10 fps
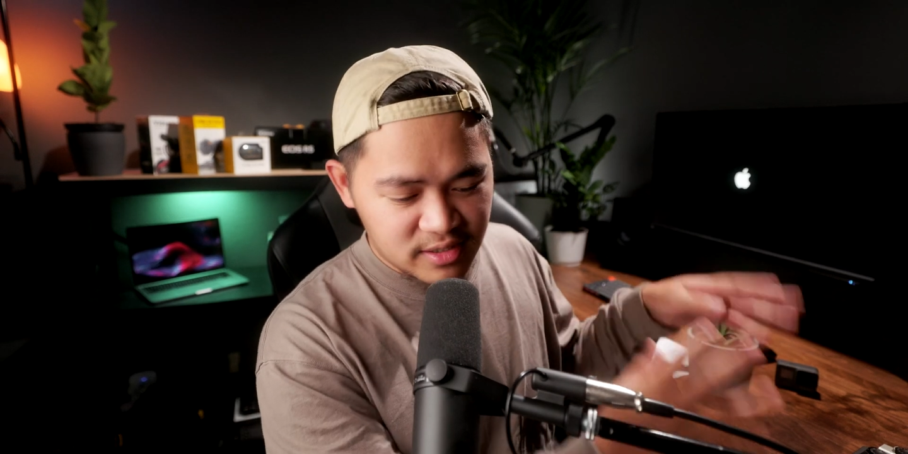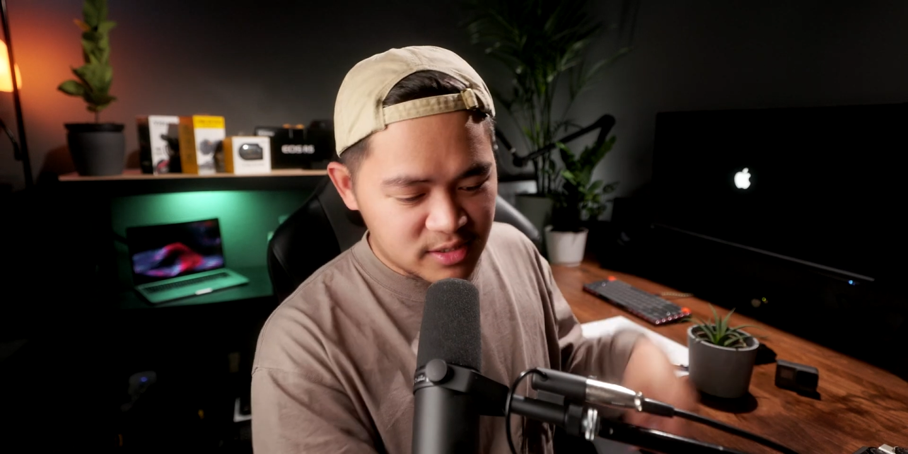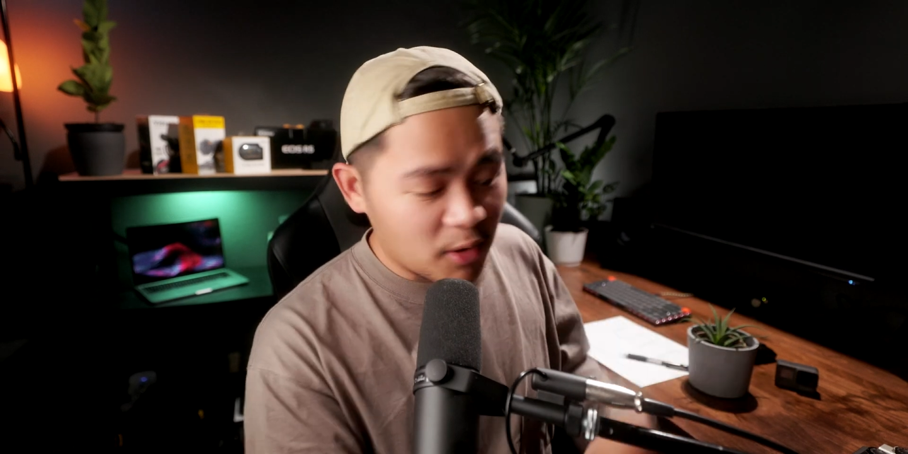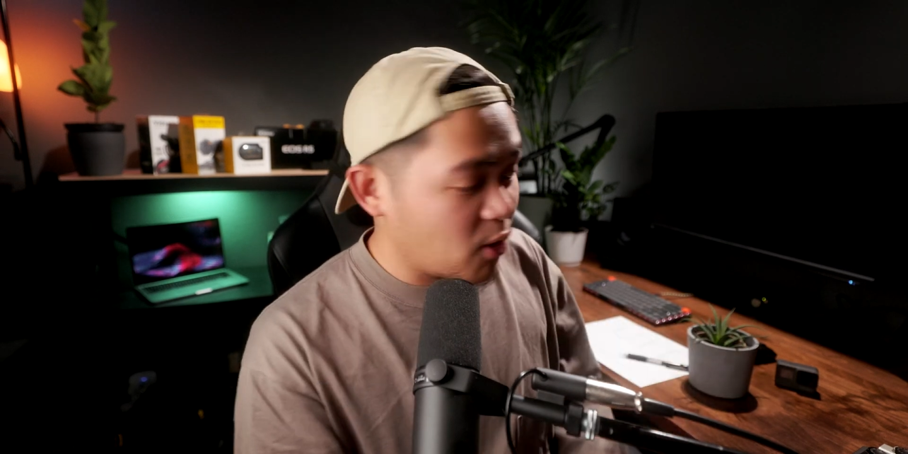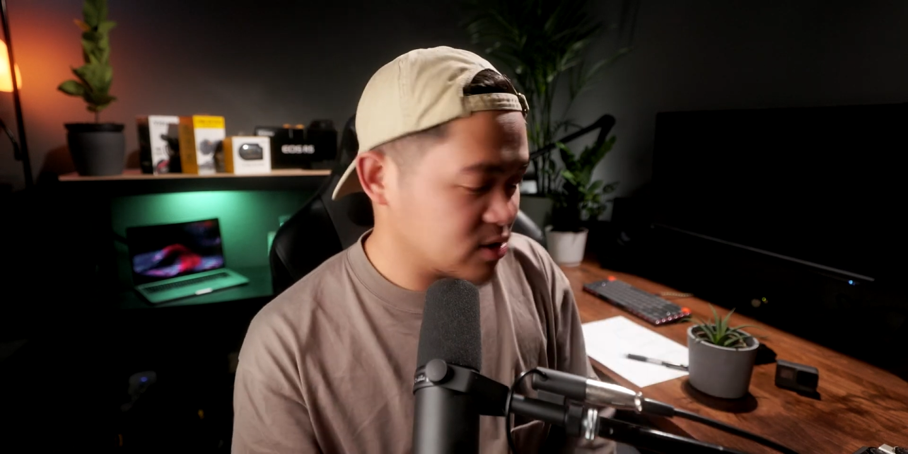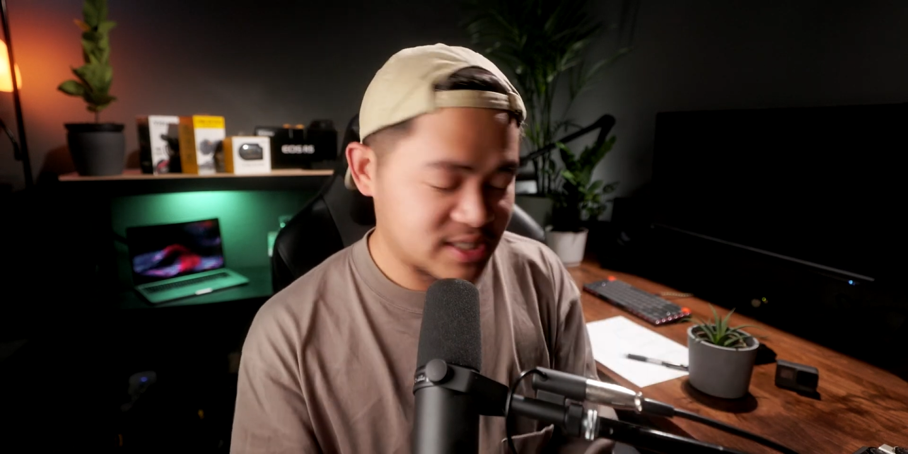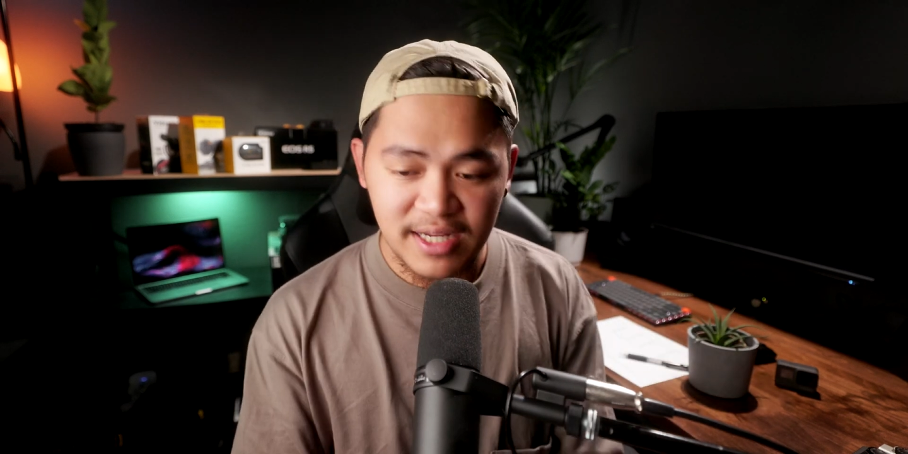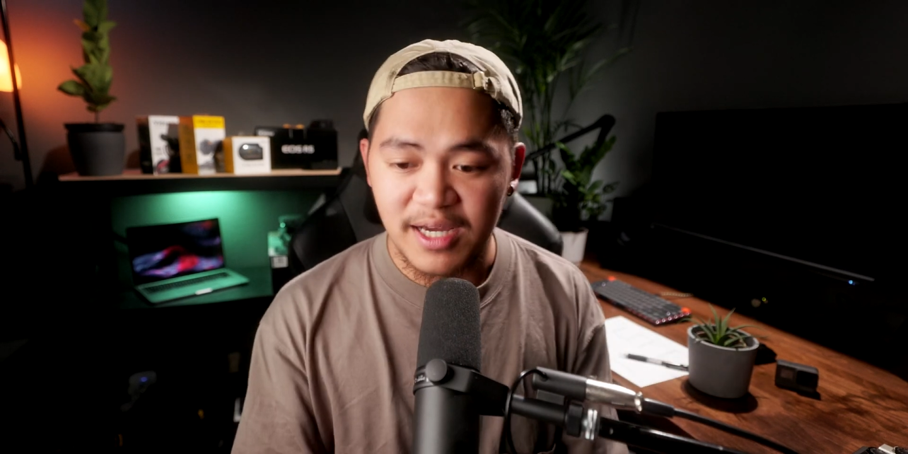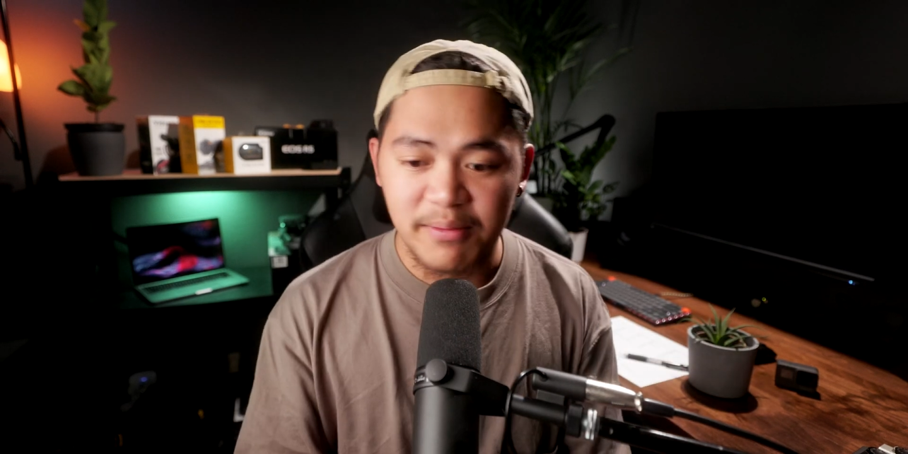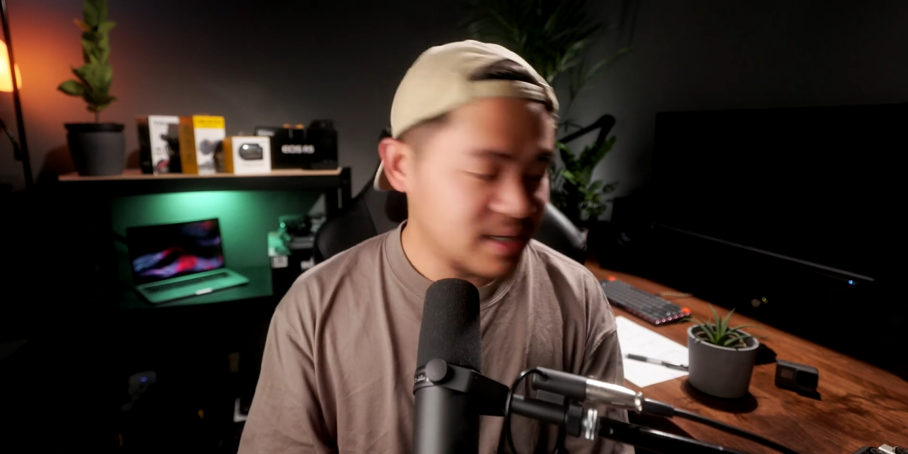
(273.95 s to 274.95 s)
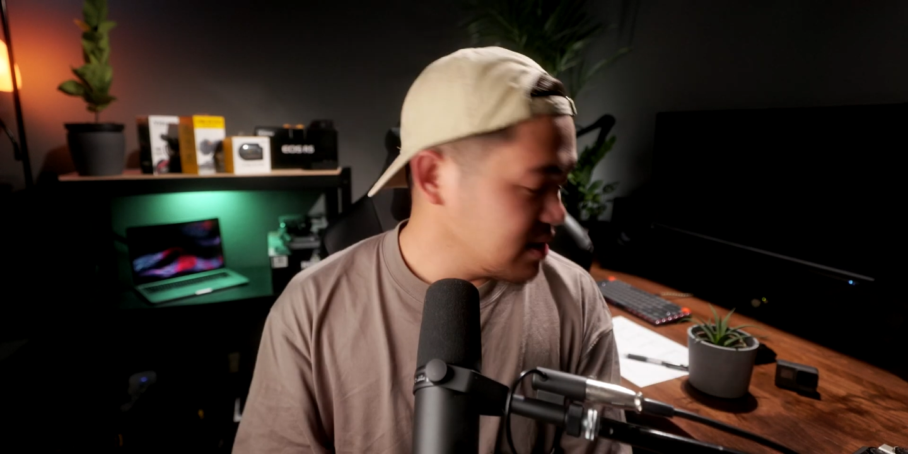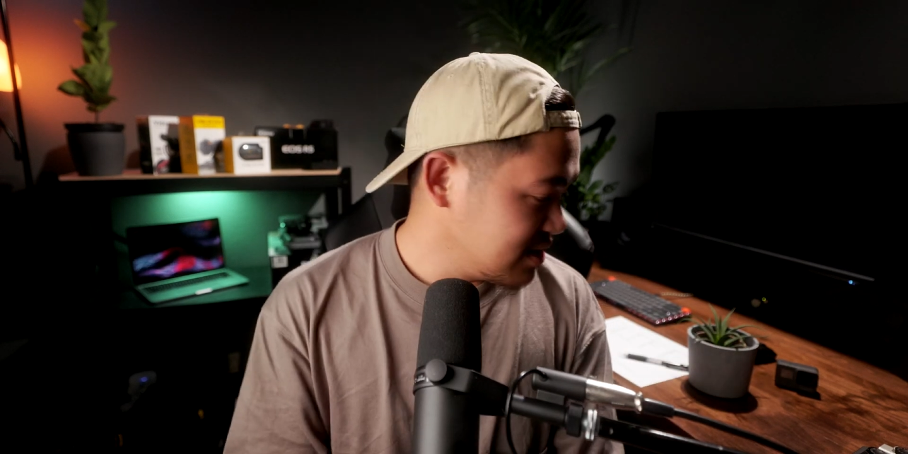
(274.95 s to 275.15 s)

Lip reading: this whole setup,